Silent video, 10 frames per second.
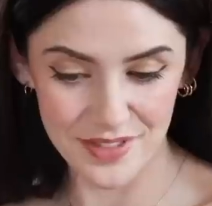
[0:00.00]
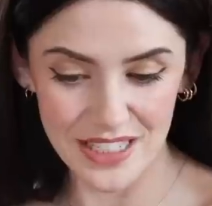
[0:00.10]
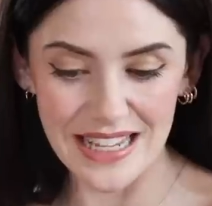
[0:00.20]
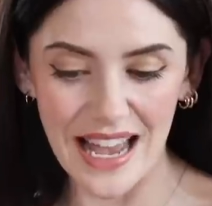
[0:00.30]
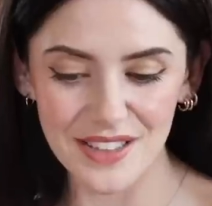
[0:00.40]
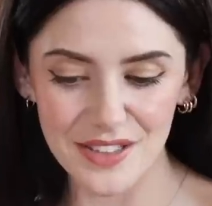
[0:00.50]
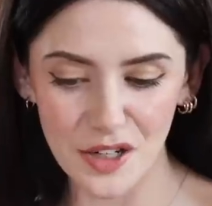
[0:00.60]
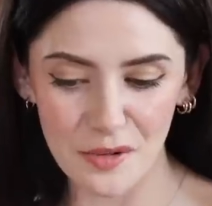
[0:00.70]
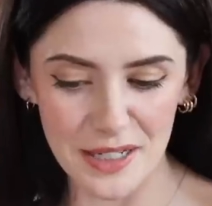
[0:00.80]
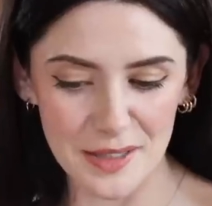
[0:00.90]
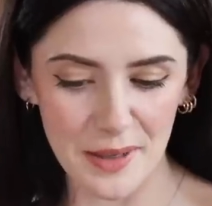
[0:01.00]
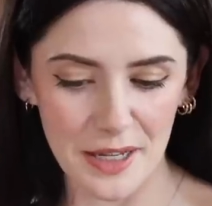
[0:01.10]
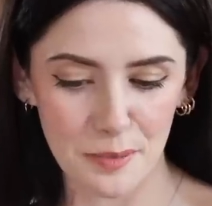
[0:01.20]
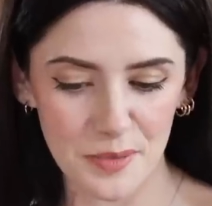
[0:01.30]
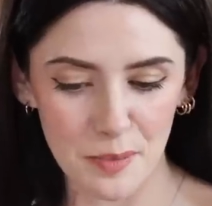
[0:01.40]
His hands caress my
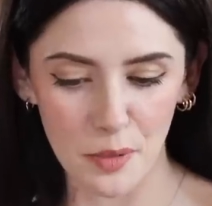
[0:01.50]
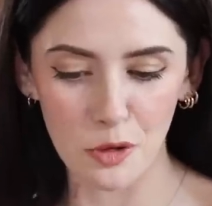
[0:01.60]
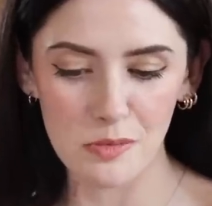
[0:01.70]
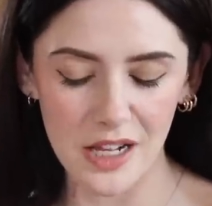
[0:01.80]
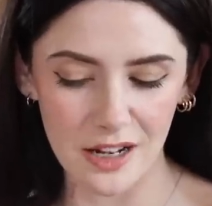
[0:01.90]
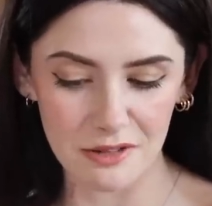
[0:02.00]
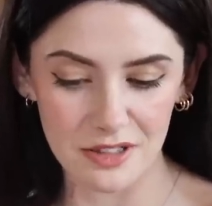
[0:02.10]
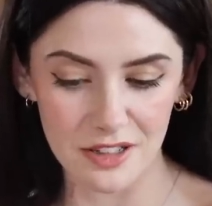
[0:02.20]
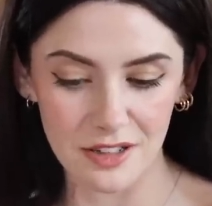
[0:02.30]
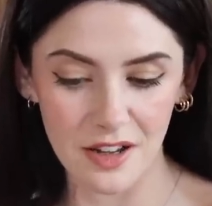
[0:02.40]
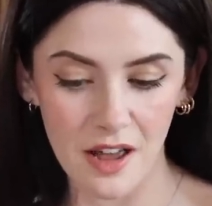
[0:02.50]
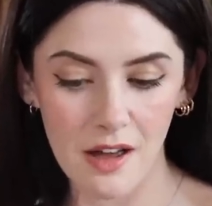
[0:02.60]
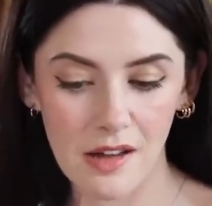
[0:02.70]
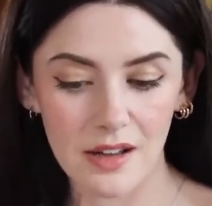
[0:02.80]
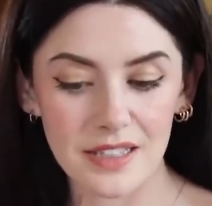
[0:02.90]
hips and pull me closer.
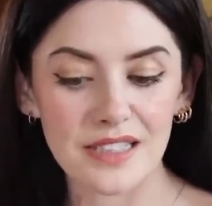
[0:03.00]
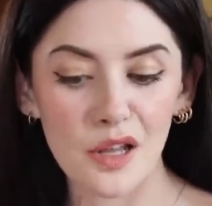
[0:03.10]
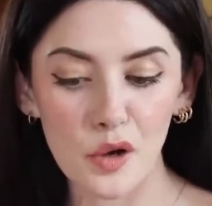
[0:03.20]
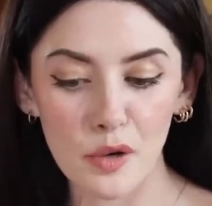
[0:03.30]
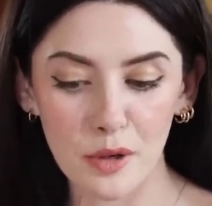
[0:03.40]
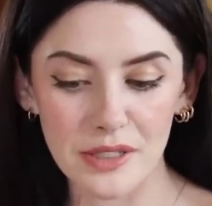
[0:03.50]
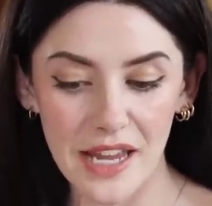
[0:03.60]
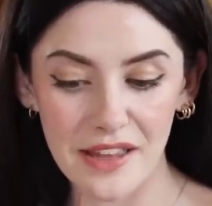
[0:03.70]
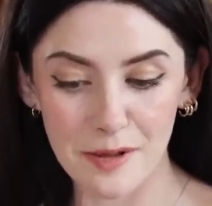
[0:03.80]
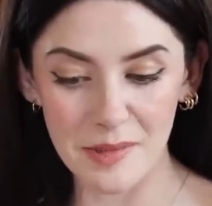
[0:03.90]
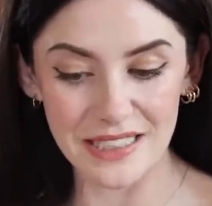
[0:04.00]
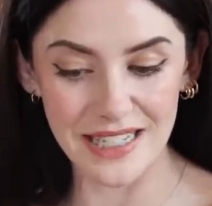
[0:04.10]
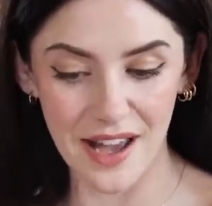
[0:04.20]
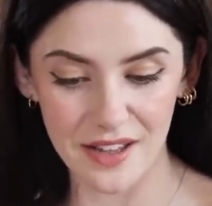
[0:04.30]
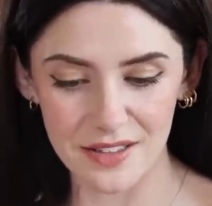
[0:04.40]
I slowly rotate them in
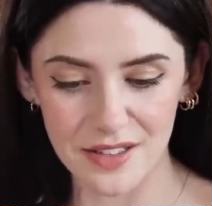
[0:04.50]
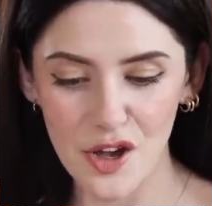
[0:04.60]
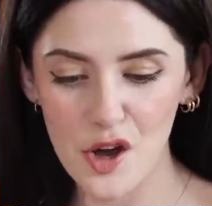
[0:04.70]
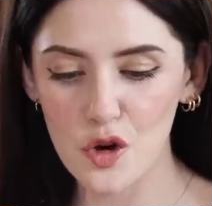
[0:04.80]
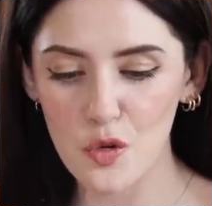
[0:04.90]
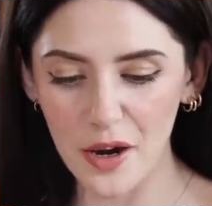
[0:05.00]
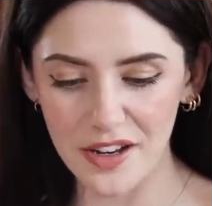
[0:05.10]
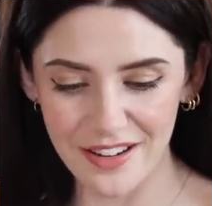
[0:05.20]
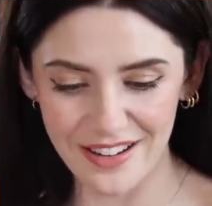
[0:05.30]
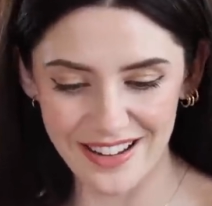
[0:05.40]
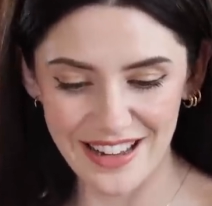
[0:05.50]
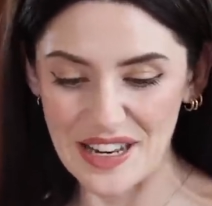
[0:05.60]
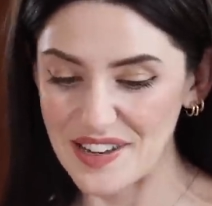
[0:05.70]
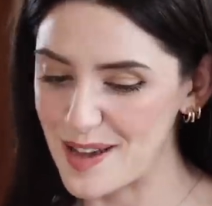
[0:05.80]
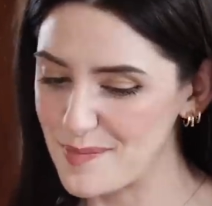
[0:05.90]
his hands, grinding,
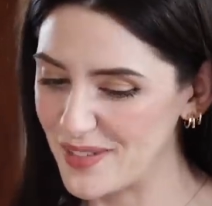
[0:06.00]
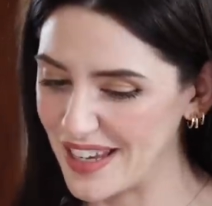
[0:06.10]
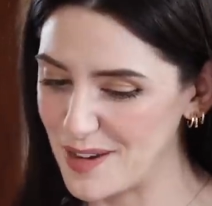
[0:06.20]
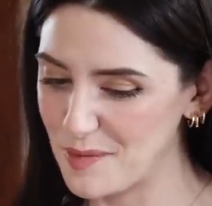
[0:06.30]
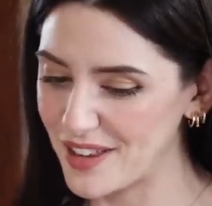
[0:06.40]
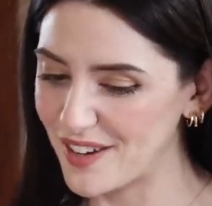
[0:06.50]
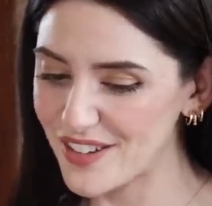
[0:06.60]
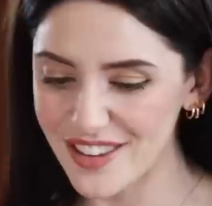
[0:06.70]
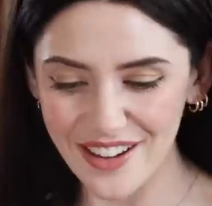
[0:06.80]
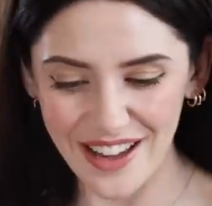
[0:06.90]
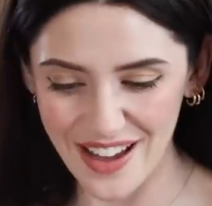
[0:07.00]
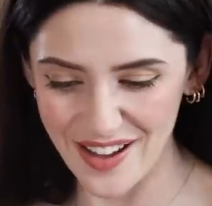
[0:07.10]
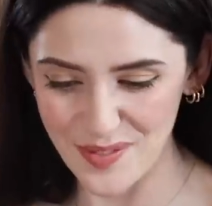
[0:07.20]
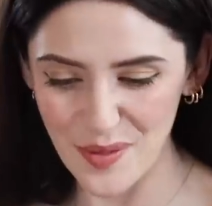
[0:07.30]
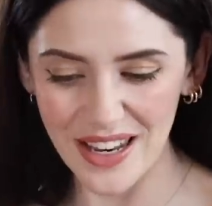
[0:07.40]
tempting him with everything I
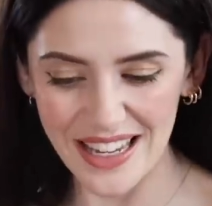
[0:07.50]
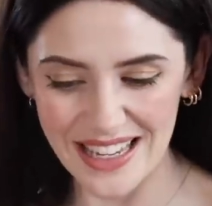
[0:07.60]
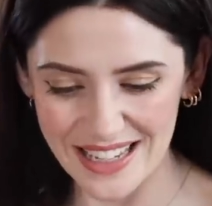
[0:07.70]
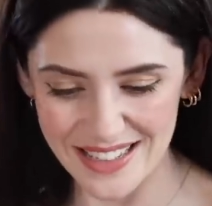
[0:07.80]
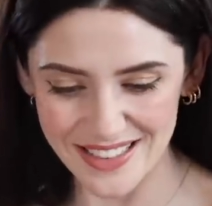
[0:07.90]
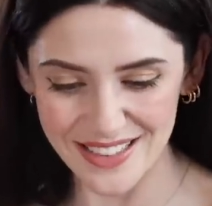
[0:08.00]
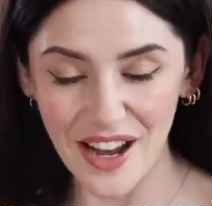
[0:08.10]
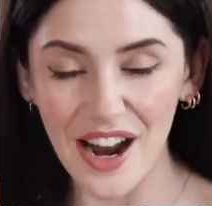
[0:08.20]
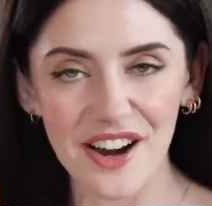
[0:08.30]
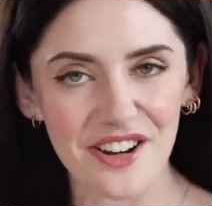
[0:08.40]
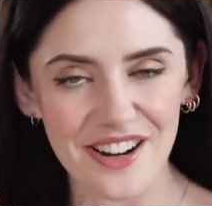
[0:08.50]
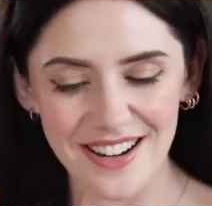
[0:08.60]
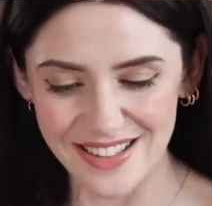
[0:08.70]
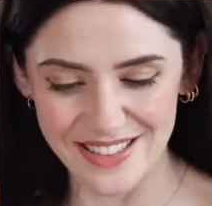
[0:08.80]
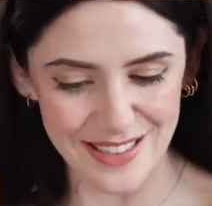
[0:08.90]
have while I kiss
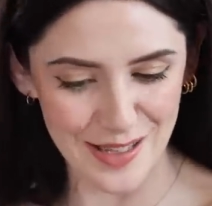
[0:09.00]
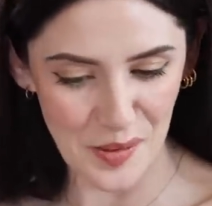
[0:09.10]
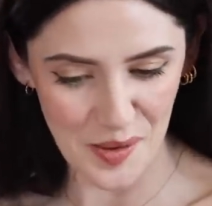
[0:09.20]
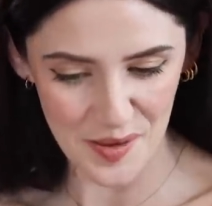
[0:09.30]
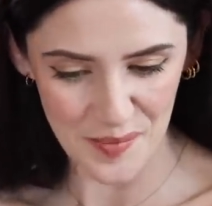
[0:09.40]
harder and slower.